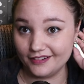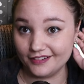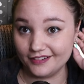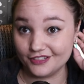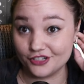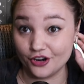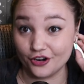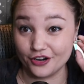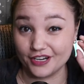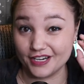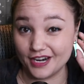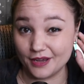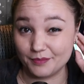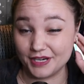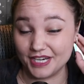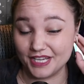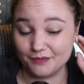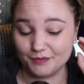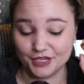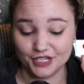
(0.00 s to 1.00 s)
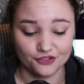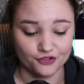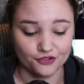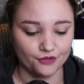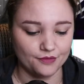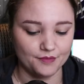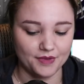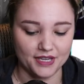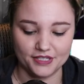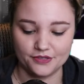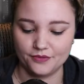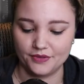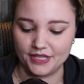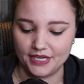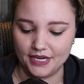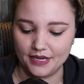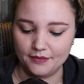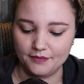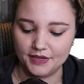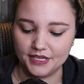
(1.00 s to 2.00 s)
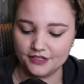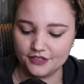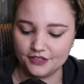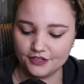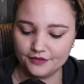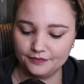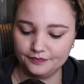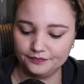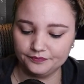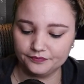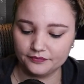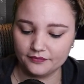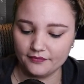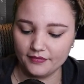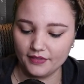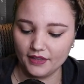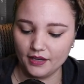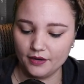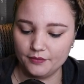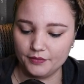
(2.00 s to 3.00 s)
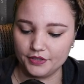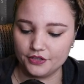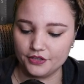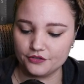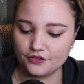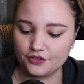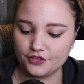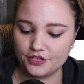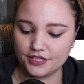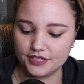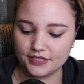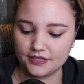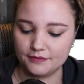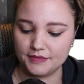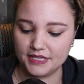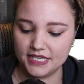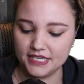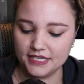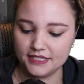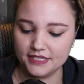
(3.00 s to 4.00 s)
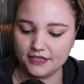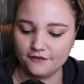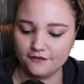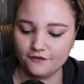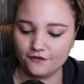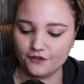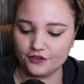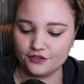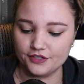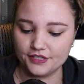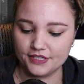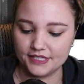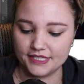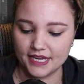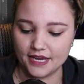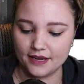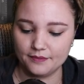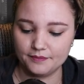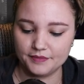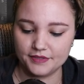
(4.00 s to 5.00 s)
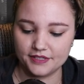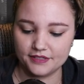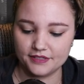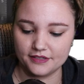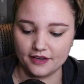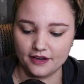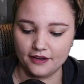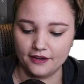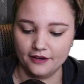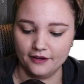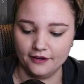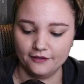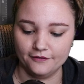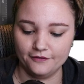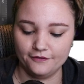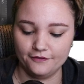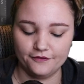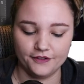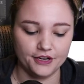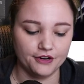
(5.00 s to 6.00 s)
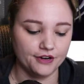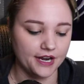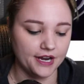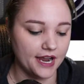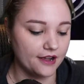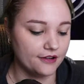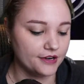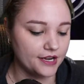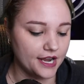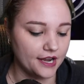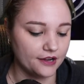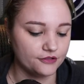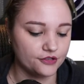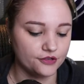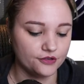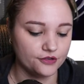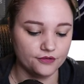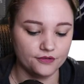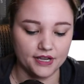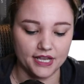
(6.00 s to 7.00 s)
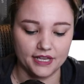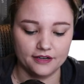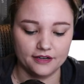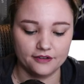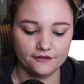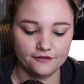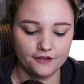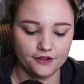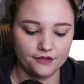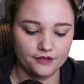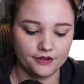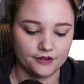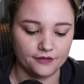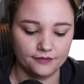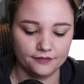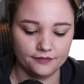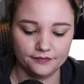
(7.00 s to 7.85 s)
darken up an image or mess with an image. But those are just some easy first steps of figuring out how to edit a photo.